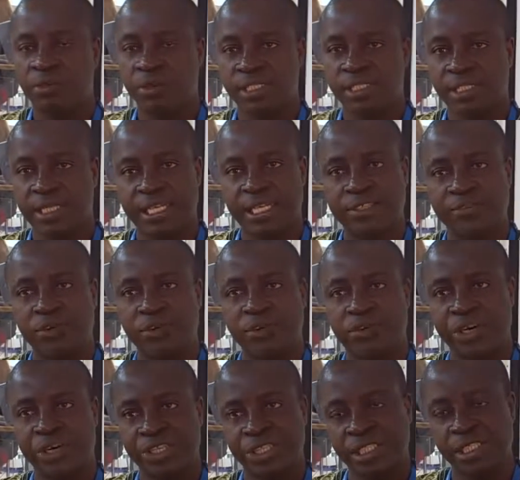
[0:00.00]
which stands
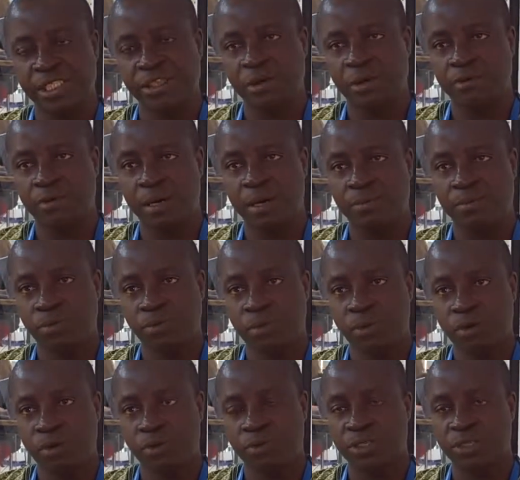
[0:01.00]
for Reaching the Urban
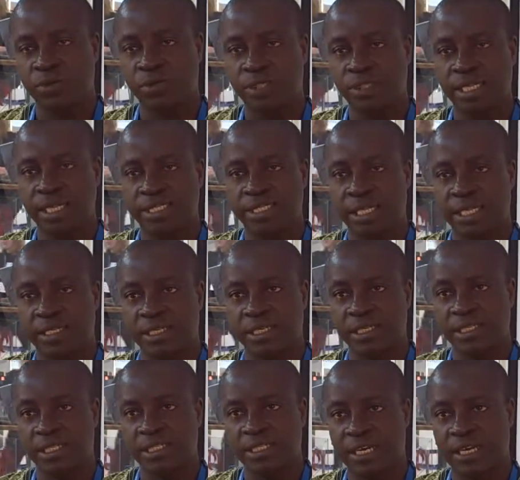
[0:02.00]
Poor with Water and
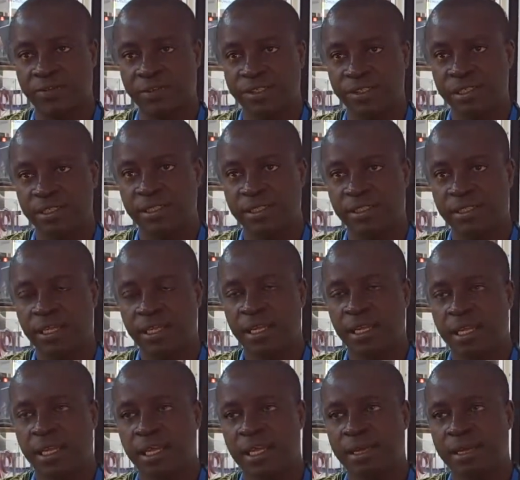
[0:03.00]
Sanitation Services.
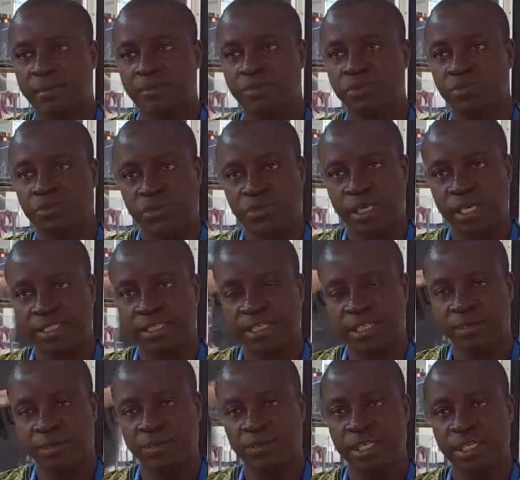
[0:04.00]
Um, two years
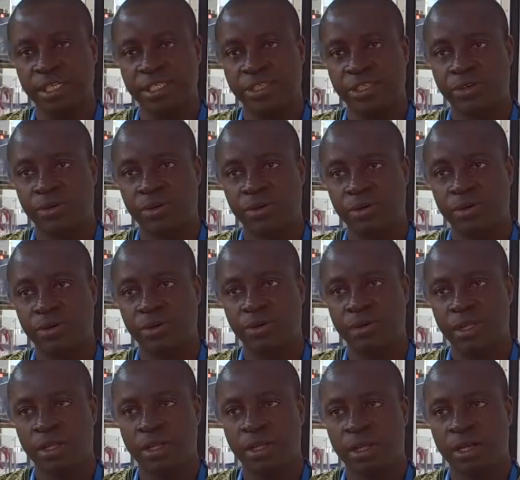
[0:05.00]
ago, the N G O
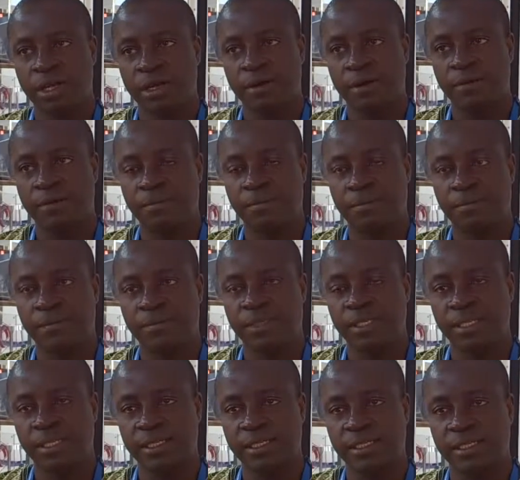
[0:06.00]
um,
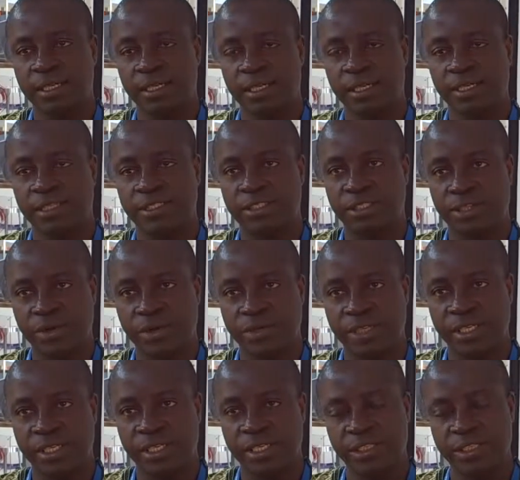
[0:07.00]
did a
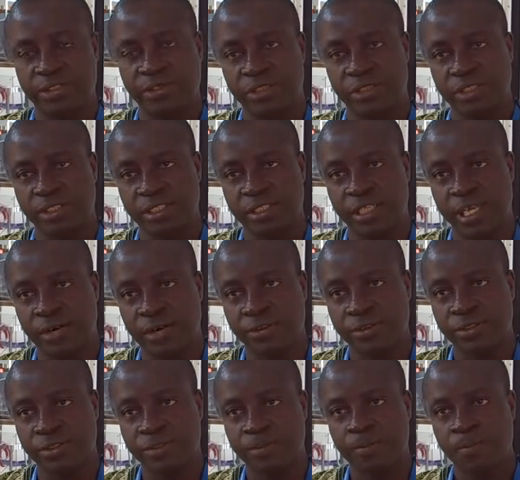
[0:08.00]
study in twenty
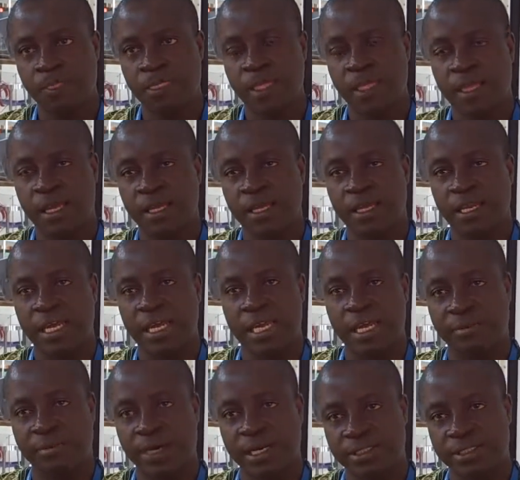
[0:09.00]
towns in
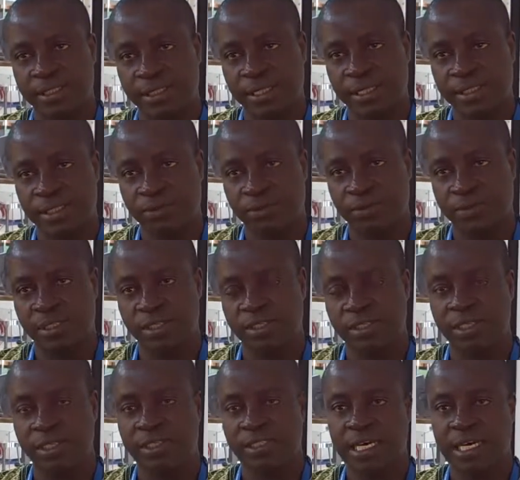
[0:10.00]
Anambra State, which
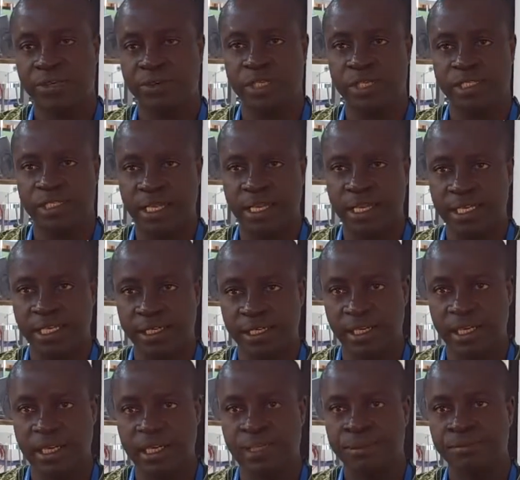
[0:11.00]
is in southeast
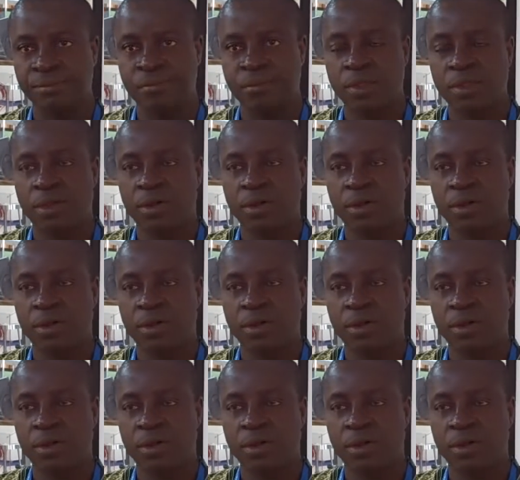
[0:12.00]
Nigeria,